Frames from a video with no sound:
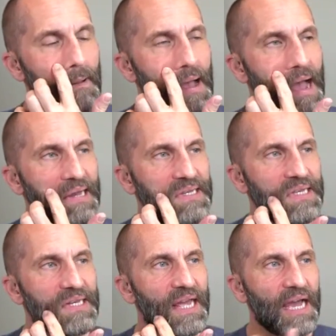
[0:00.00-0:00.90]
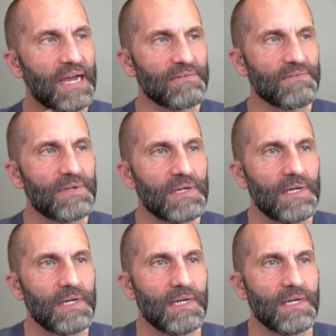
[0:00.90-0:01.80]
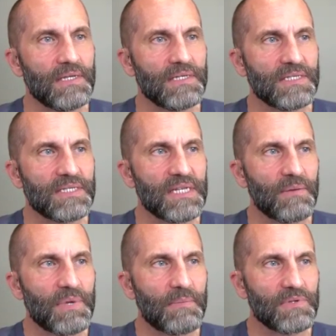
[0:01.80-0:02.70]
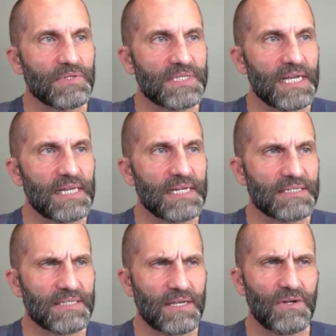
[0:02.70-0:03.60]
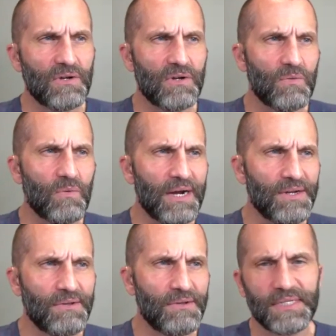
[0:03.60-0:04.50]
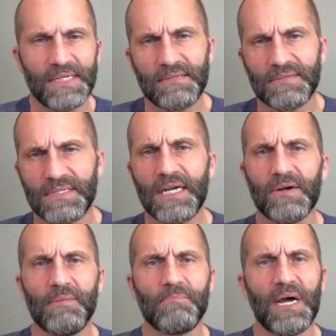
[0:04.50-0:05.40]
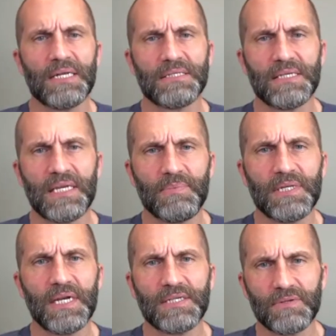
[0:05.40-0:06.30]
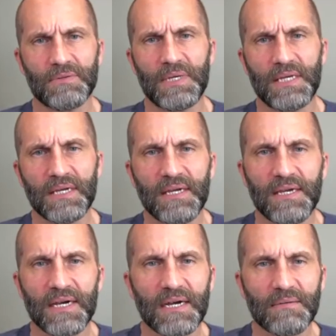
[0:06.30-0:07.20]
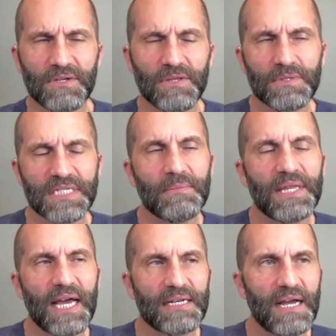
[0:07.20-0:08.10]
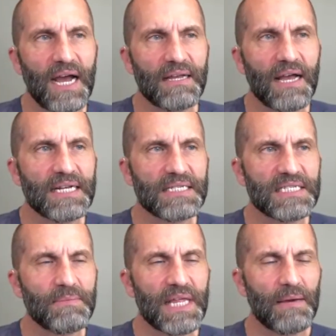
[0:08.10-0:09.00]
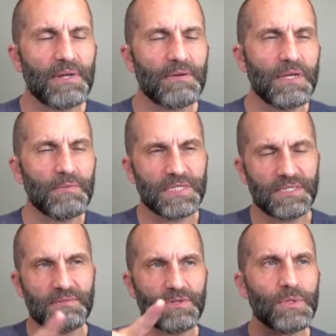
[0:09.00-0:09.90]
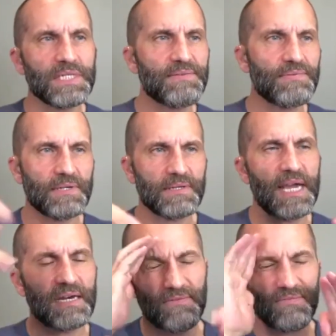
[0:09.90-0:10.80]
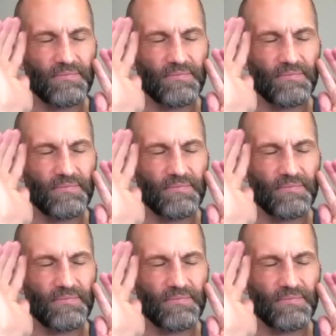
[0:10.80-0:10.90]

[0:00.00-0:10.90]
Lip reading: I did have some people say like, so why are you using CRM bots to keep in touch with me? So there was some of that. I got some of that, but it was through a different kind of